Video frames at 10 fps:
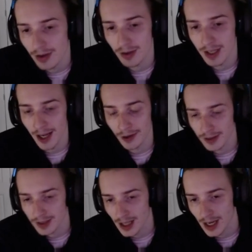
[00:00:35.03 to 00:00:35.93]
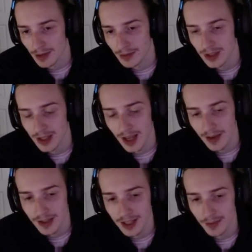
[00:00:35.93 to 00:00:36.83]
countless times in
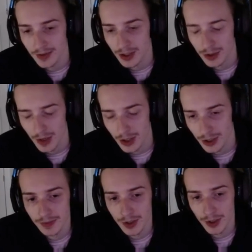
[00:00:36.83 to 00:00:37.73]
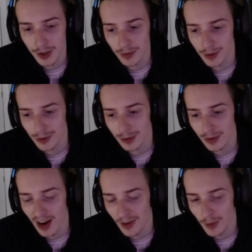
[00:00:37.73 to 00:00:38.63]
every type of situation. You know, you
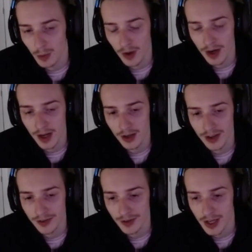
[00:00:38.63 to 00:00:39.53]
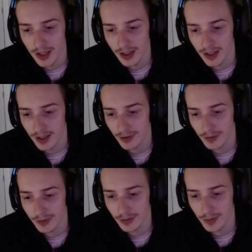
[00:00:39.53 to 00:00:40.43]
survive with 1 health after healing
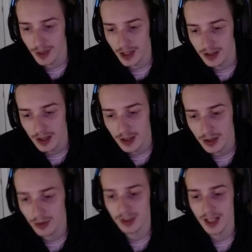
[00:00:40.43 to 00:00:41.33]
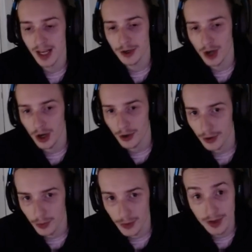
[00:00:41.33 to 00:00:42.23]
because you stack your
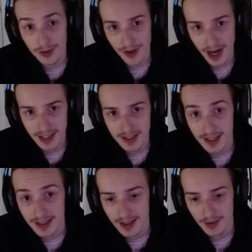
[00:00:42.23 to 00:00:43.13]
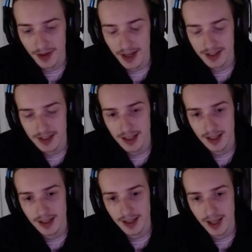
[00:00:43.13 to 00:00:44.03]
Conqueror really fast in team fights,
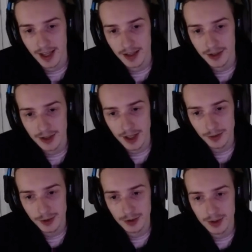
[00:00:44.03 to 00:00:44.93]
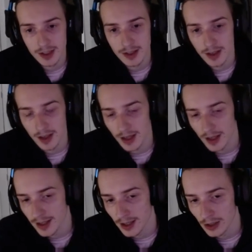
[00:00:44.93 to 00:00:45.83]
and it just helps you
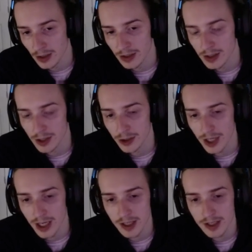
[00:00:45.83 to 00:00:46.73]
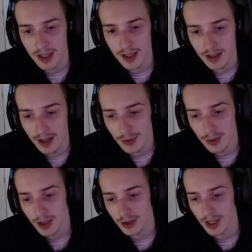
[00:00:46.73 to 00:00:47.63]
heal and synergize and gives you
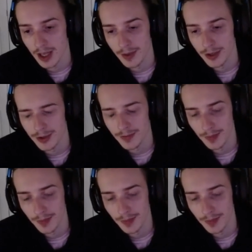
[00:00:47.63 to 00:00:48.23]
extra damage.